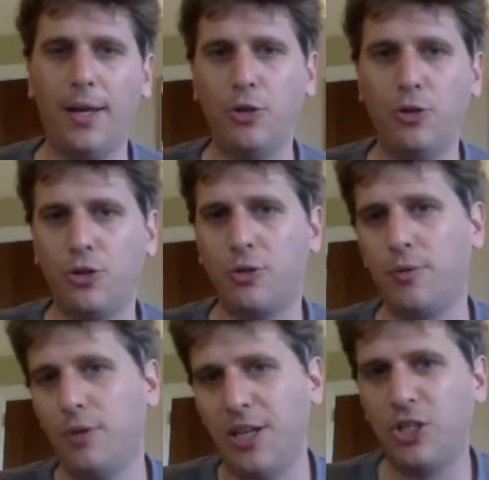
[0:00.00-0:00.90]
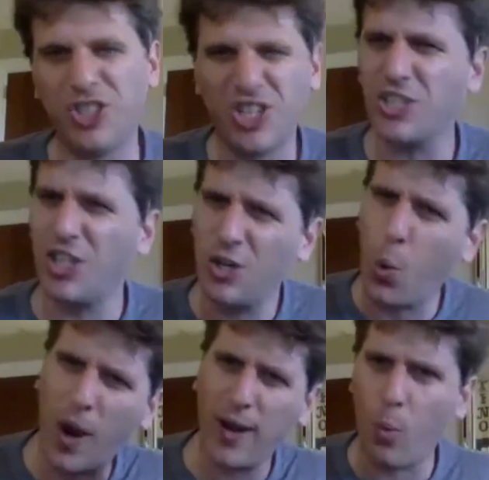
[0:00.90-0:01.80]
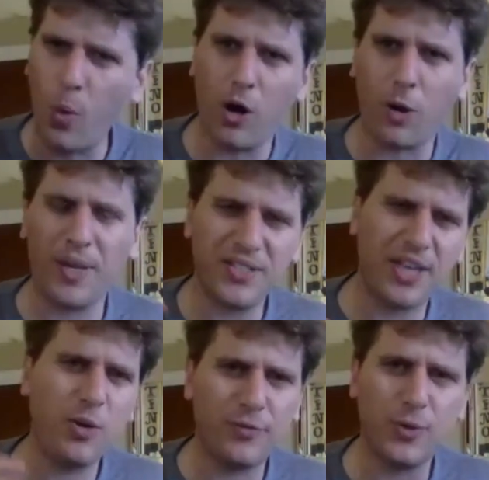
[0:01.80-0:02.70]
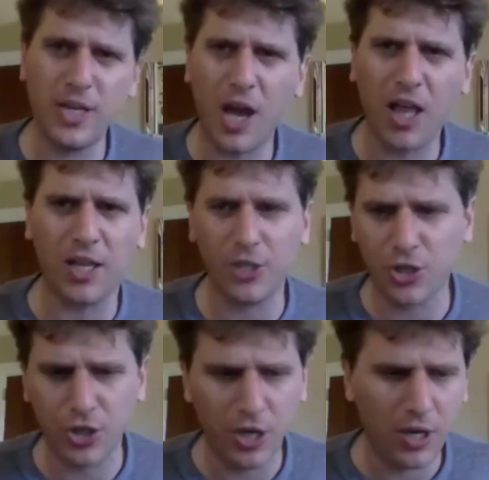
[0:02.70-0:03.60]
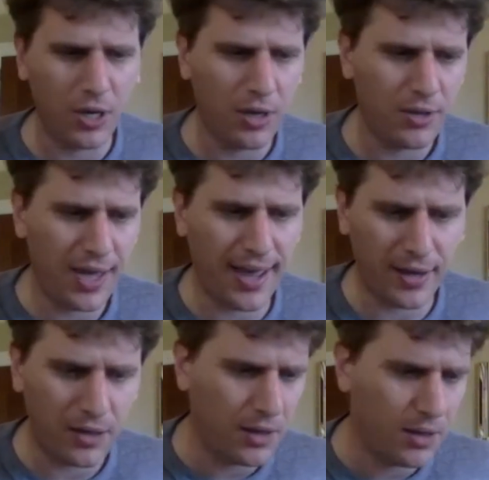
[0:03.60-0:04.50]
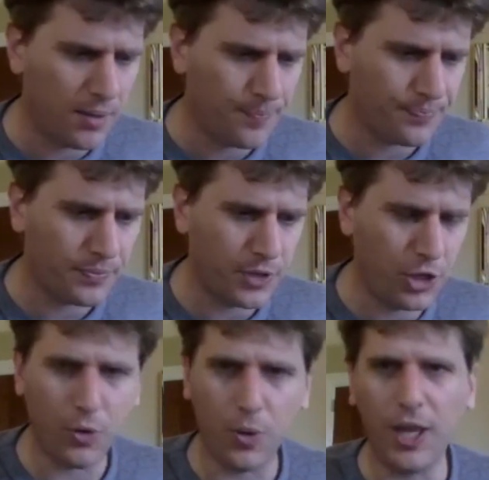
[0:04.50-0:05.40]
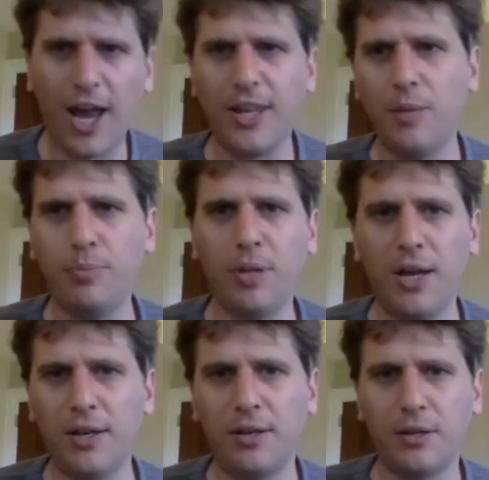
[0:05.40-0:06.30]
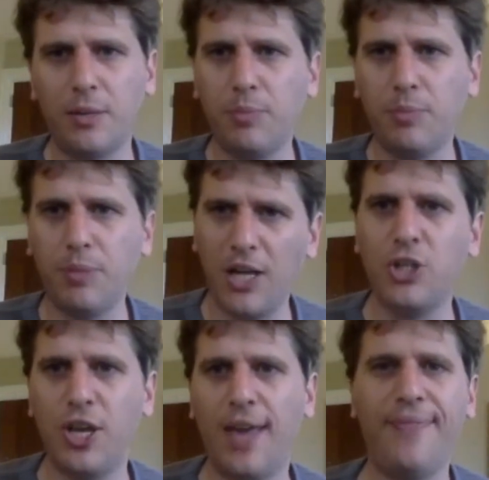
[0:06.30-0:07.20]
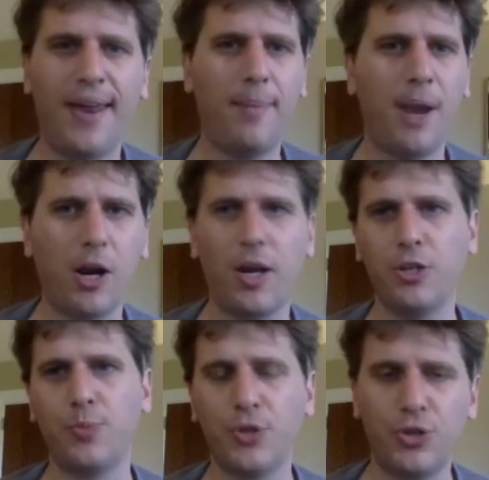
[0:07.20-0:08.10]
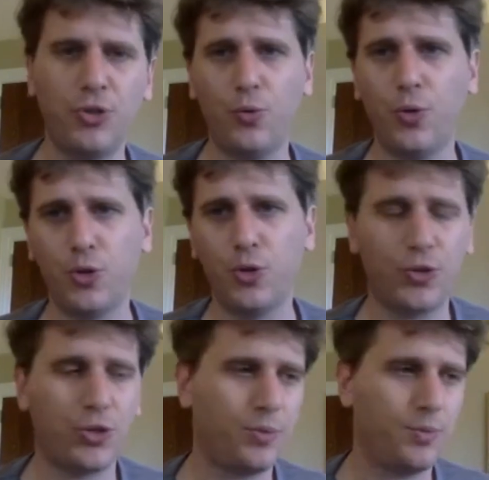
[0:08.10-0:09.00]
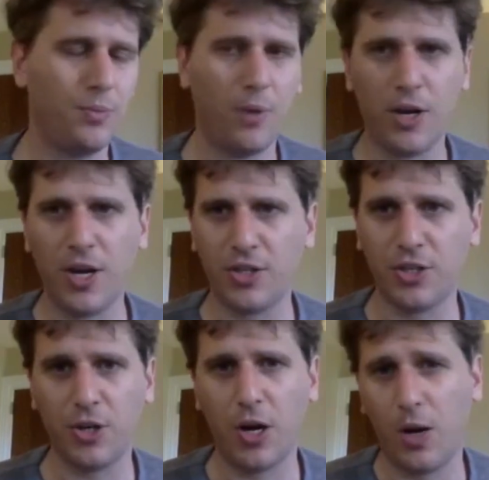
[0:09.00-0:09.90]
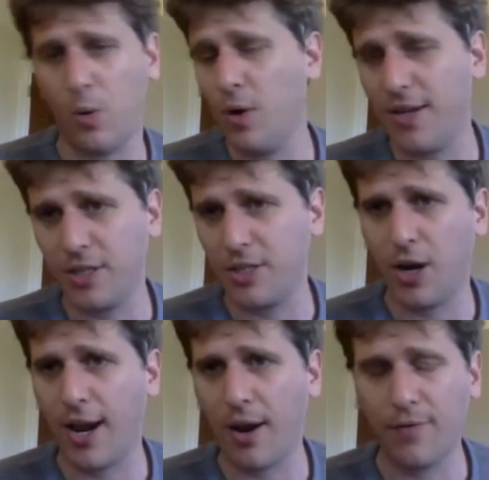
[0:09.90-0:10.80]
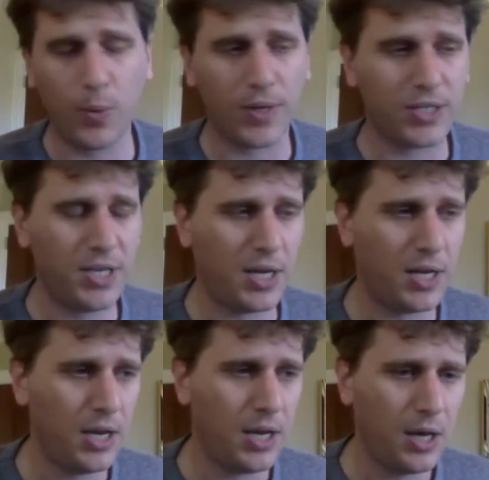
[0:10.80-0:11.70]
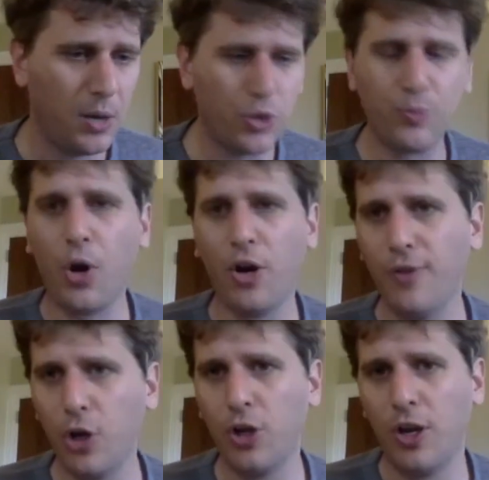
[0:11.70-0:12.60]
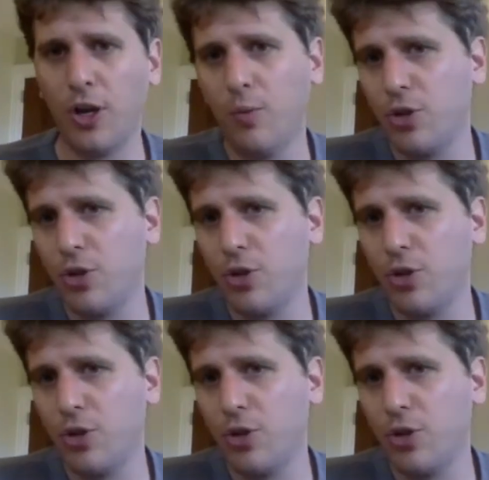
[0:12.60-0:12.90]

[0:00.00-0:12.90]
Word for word: You just, it just doesn't quite work, because then you have to acknowledge that, you know, a lot of the blood, the bloodshed that America has pursued, which was unnecessary or necessary, however you want to see it, was part of a, it was a,